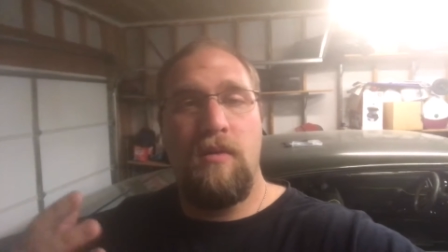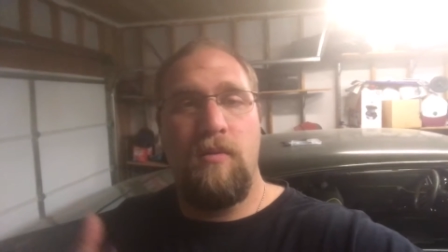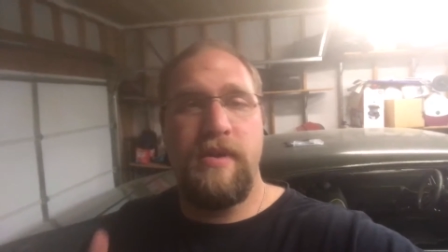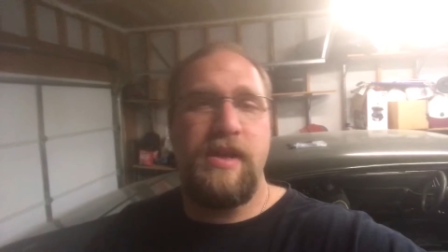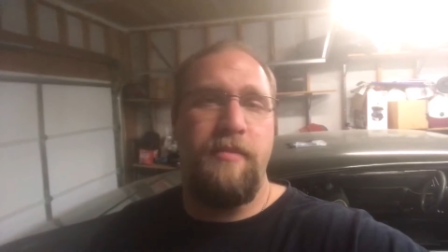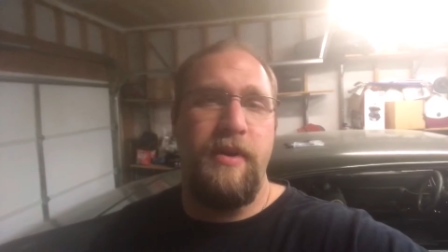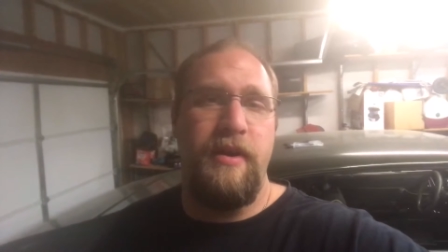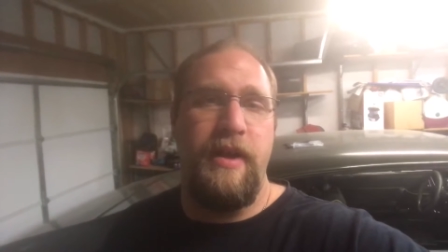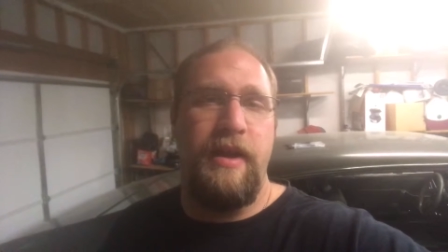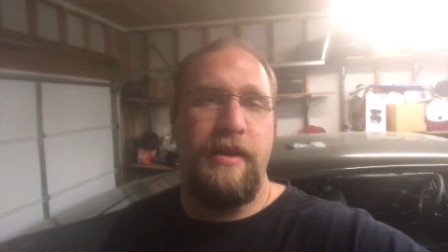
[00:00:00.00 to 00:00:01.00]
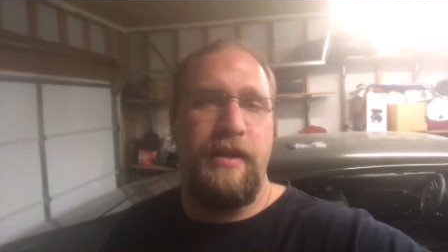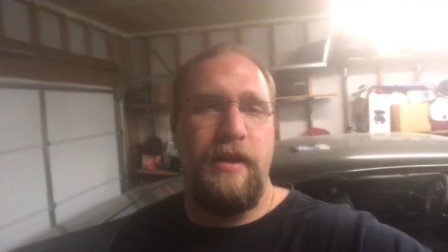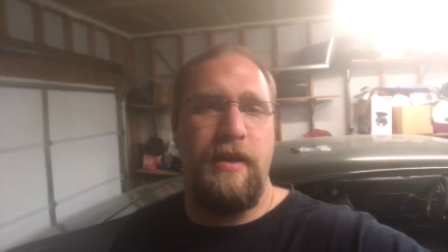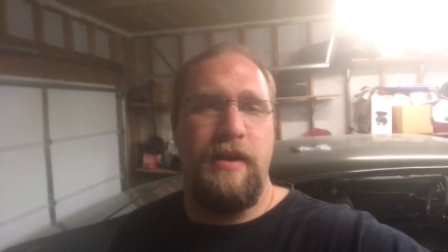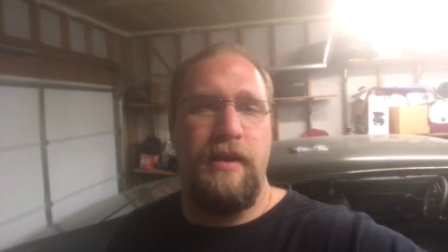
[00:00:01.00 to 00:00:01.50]
What's up, internet?
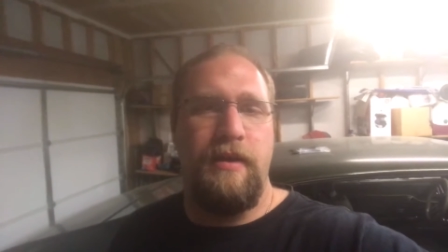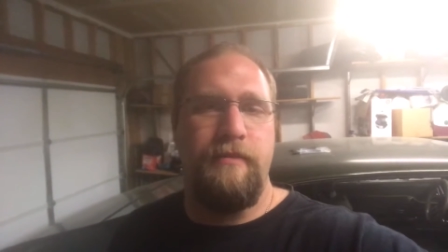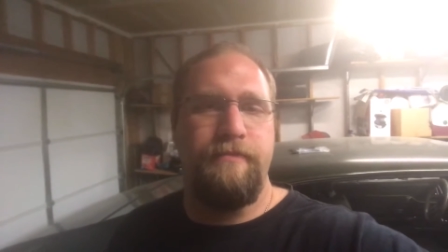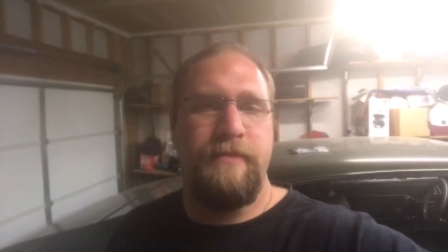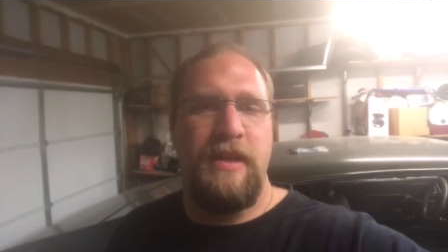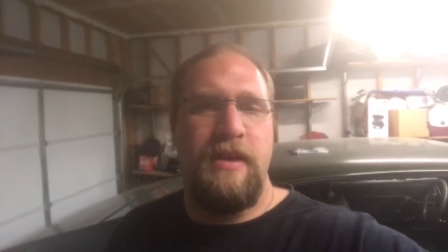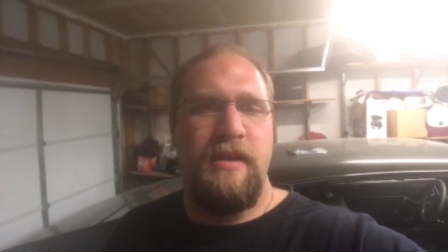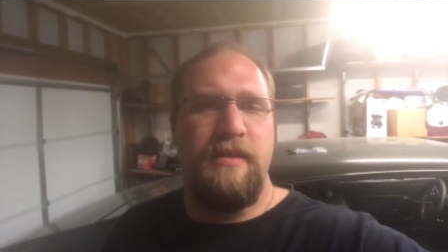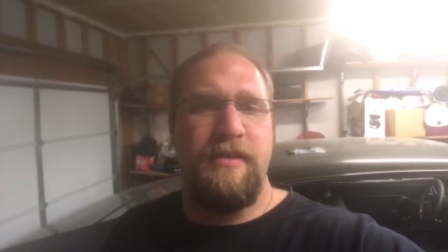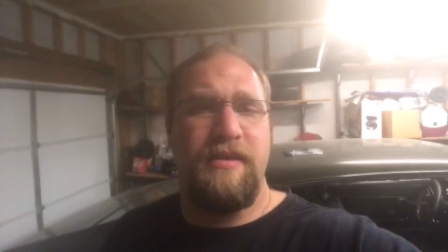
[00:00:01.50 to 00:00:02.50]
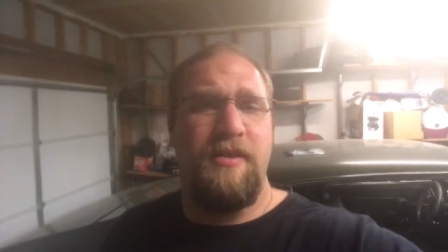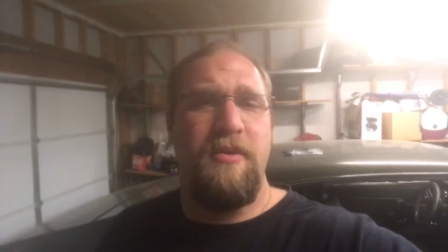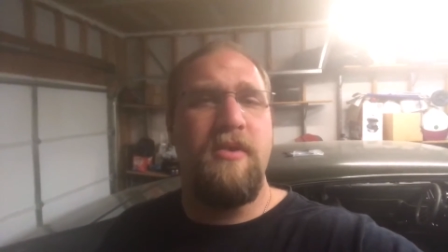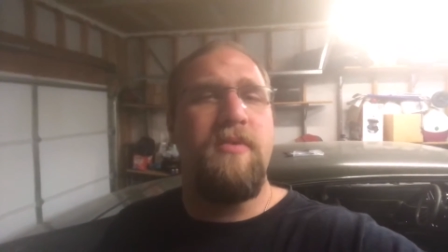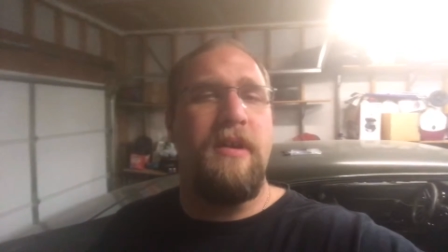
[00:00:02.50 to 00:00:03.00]
This is a
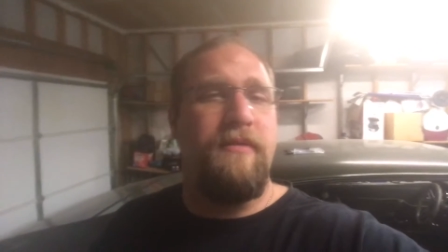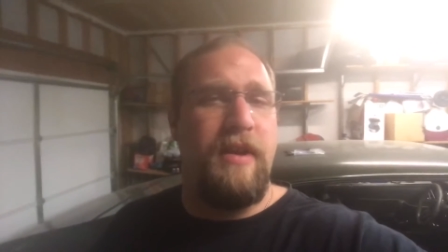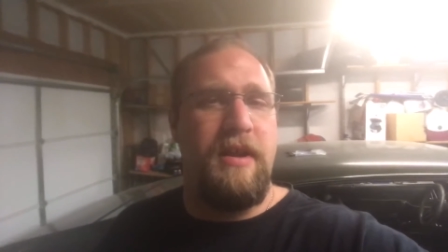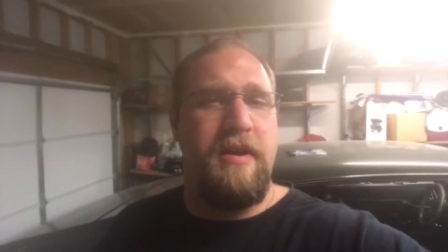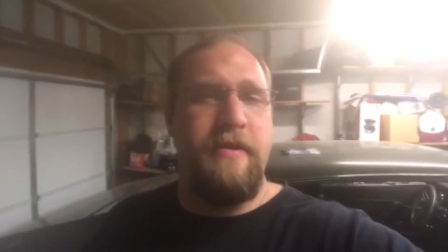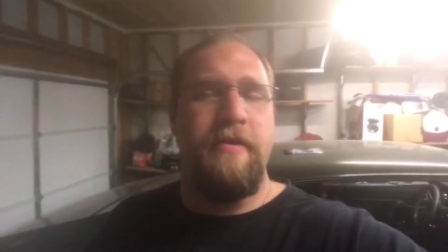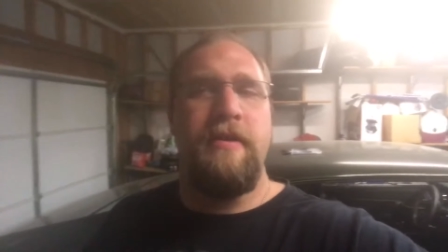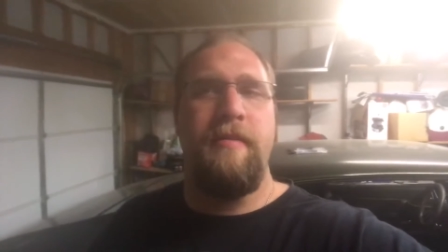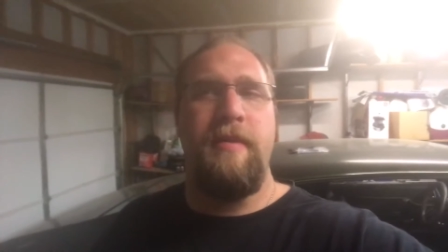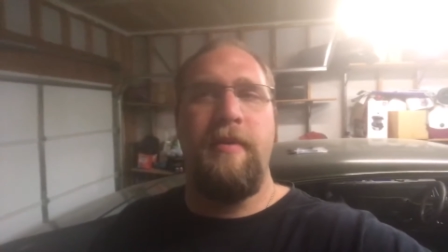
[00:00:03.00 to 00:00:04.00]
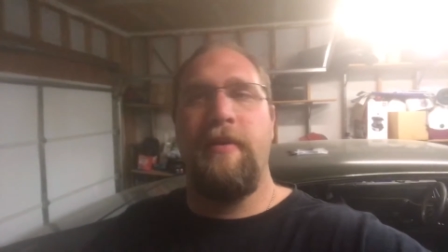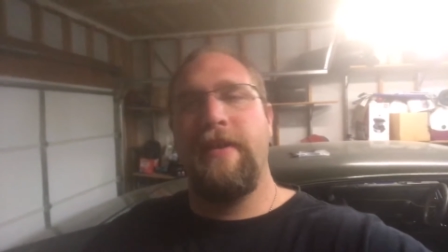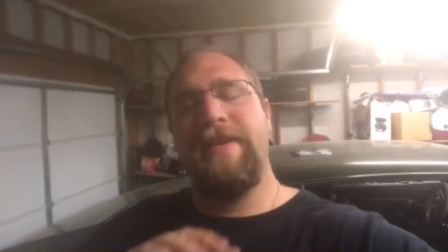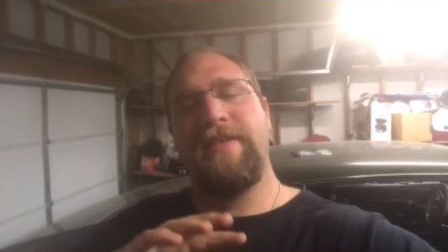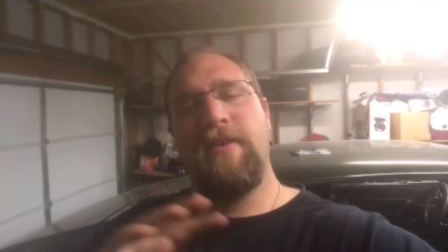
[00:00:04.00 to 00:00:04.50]
real quick video. I'm going to be
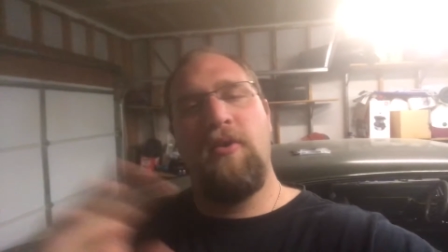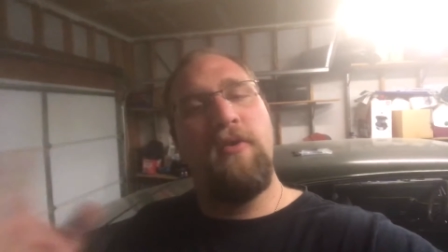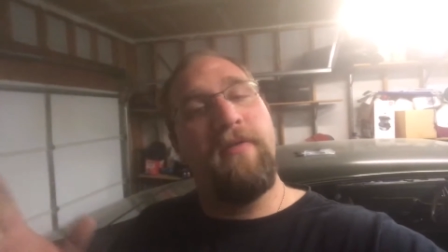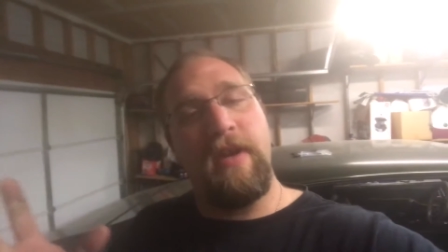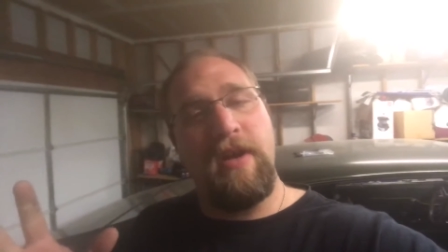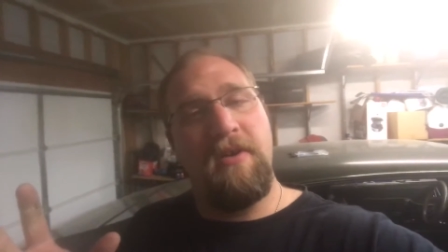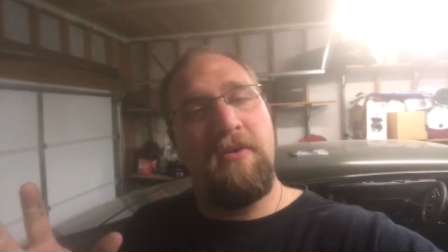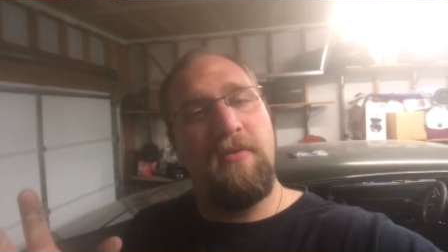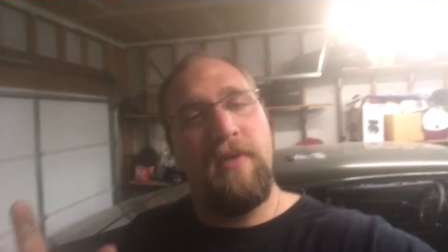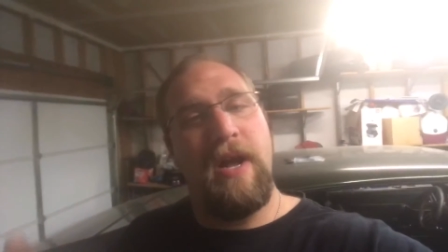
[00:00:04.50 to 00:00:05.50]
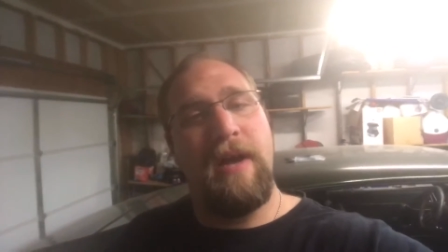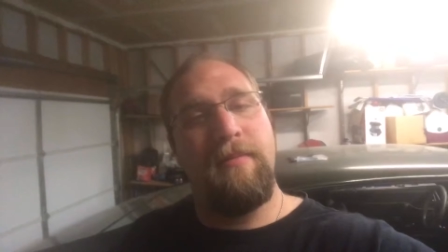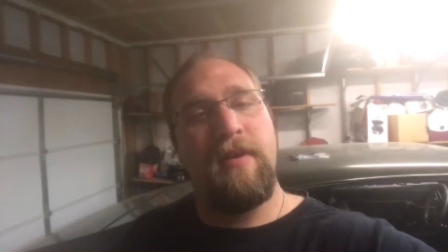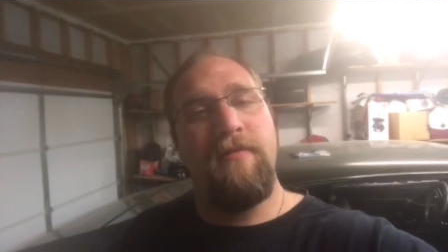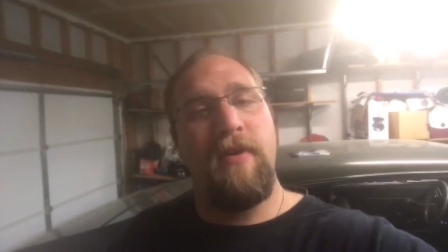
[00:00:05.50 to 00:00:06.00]
releasing a whole video when
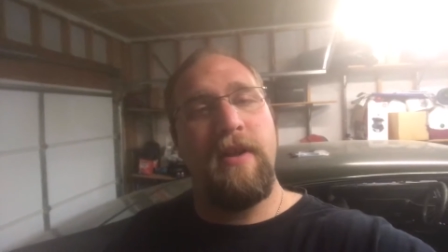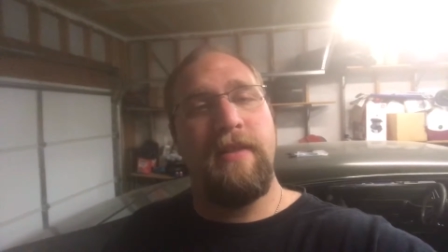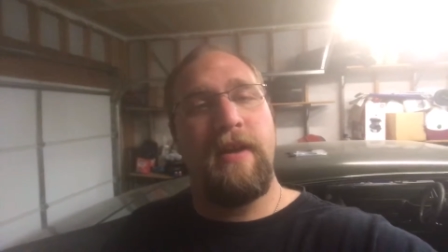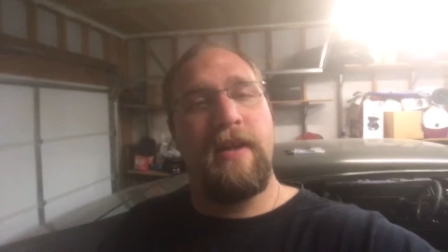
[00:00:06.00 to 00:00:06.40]
I'm converting the